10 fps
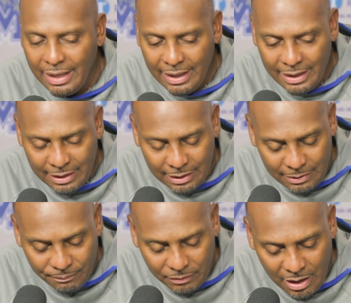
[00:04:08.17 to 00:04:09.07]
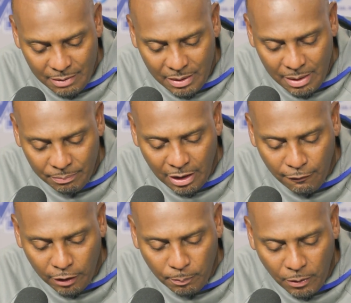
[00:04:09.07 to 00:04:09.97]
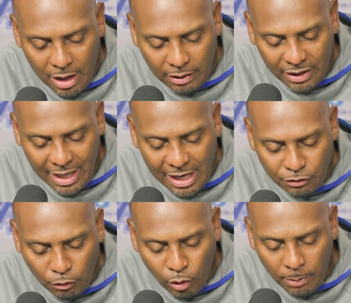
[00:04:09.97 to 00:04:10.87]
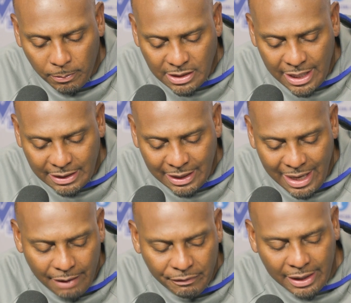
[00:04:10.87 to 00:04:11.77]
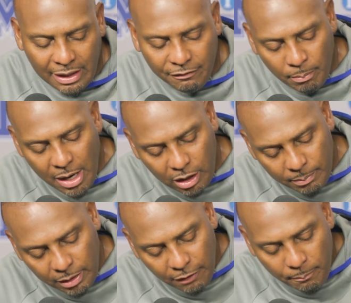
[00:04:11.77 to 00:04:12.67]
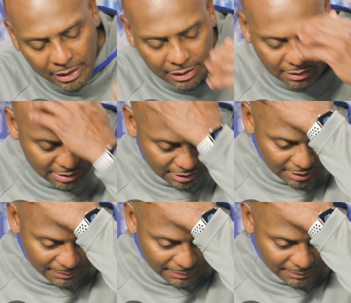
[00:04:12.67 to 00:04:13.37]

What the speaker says: And I'm definitely proud of the guys for rim protecting. I have not given Malcolm enough minutes.